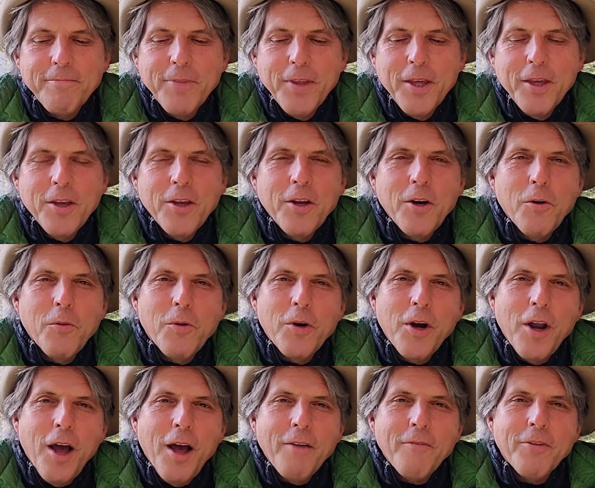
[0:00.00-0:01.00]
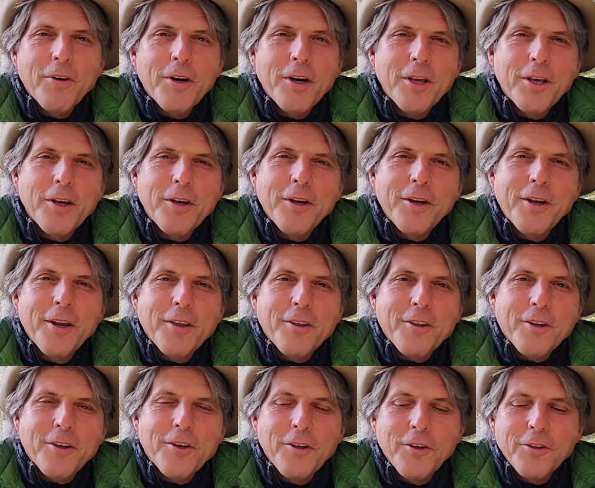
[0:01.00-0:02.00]
You know, we're not very good as
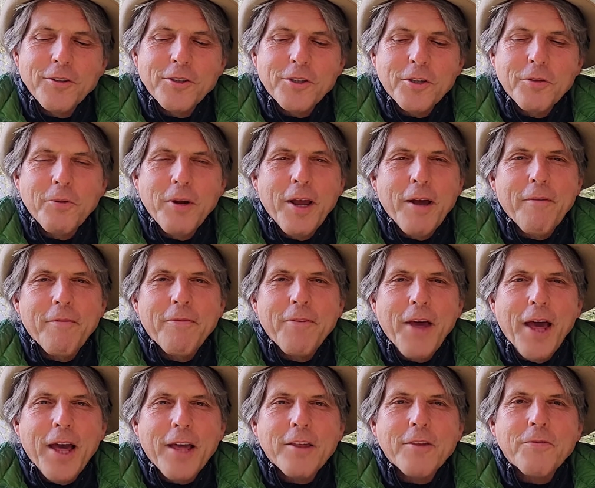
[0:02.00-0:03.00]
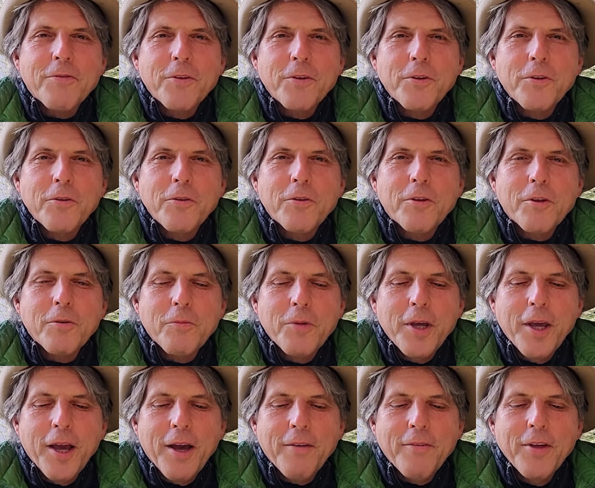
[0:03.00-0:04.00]
a culture. We have fast foods and
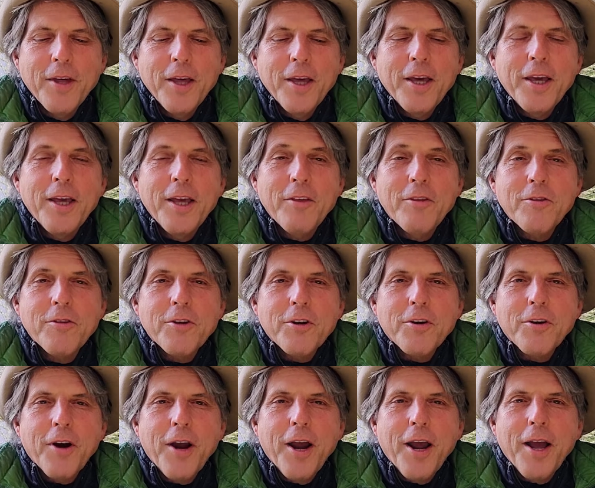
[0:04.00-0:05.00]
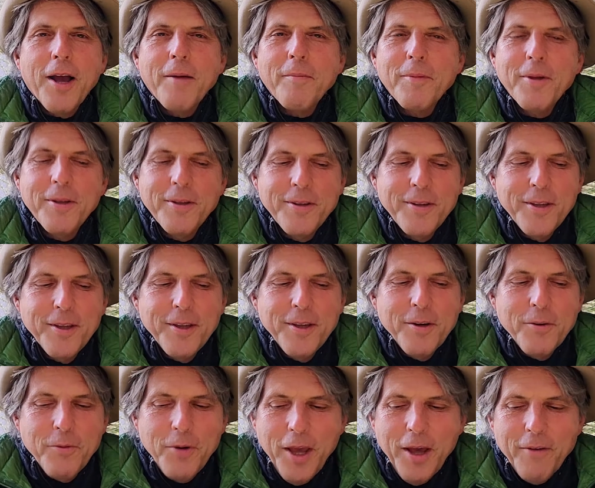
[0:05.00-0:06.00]
we have Instagram.
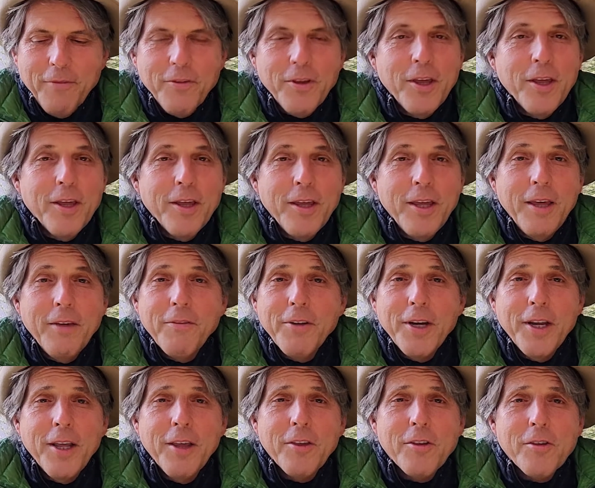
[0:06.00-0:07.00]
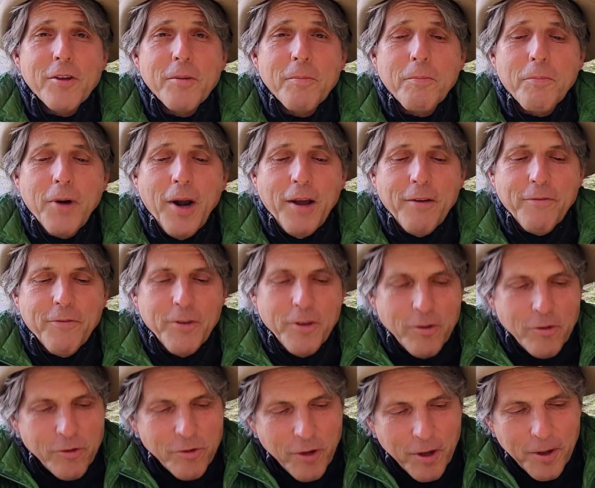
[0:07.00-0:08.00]
We have even instant
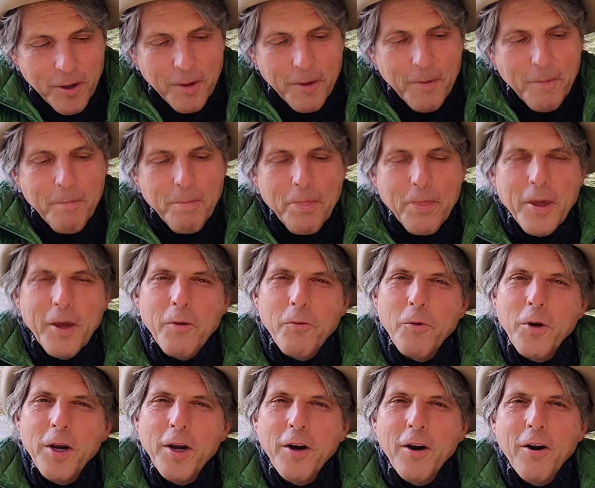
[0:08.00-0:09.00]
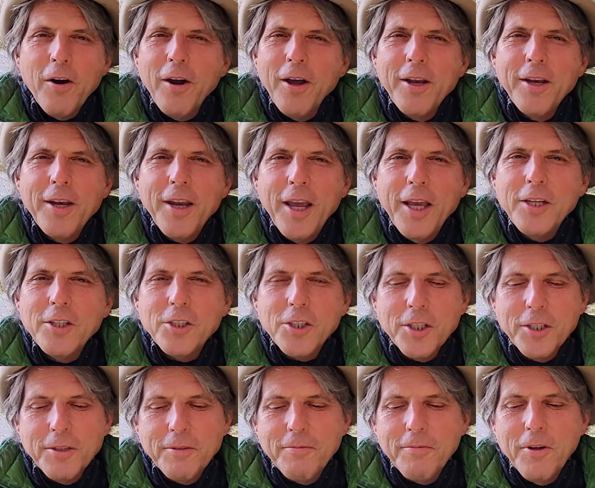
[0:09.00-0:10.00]
breakfast. And we are a
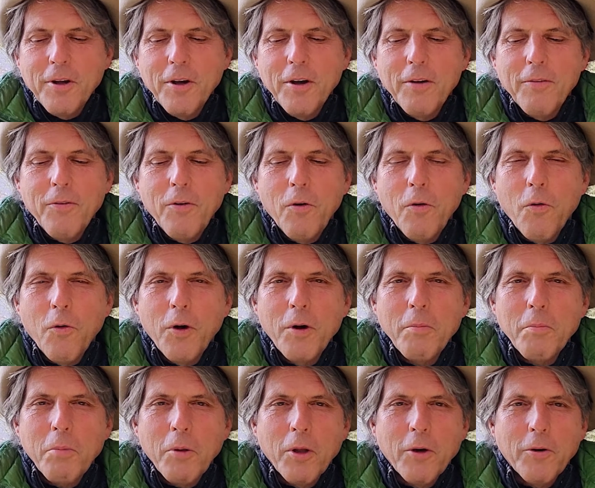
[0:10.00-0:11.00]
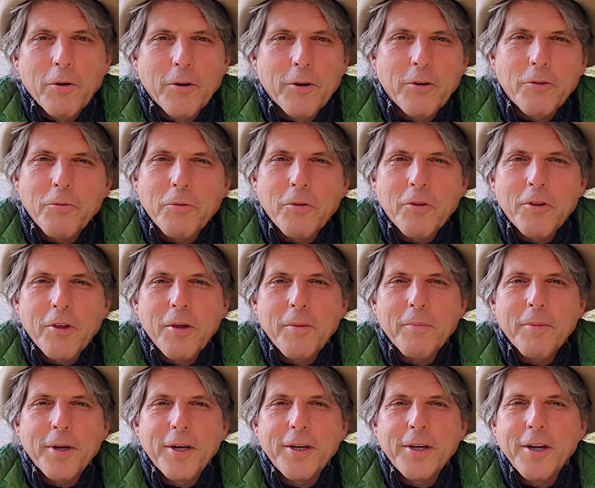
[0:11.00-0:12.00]
nation of hornblowers. When
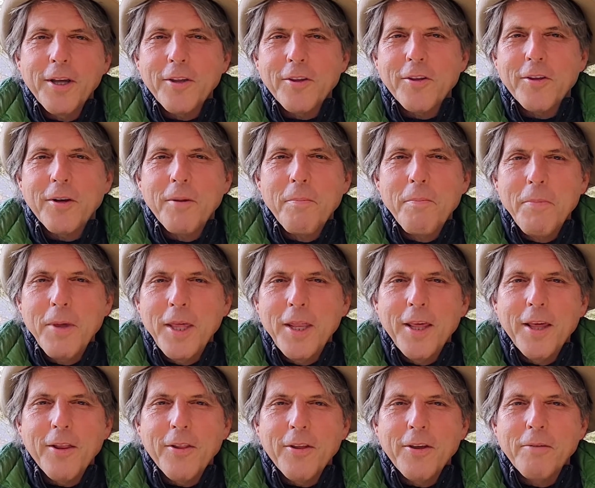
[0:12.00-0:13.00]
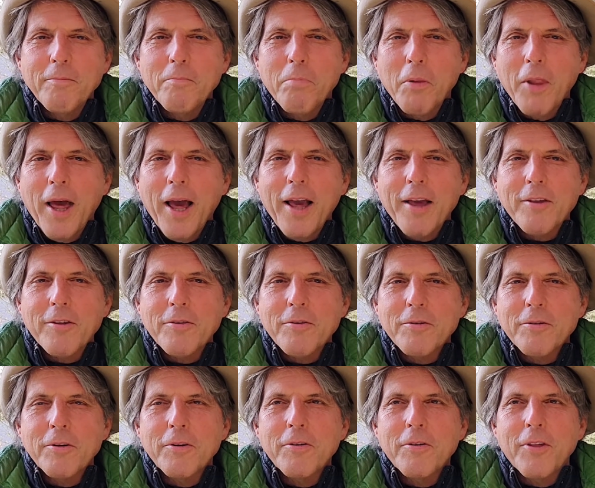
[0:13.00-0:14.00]
somebody doesn't immediately blast
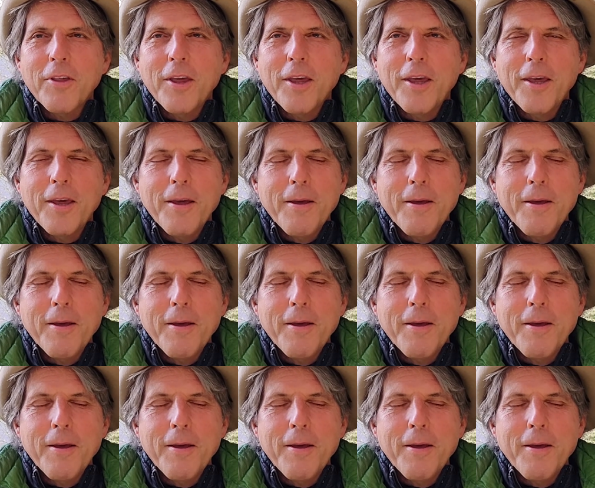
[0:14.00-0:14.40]
through the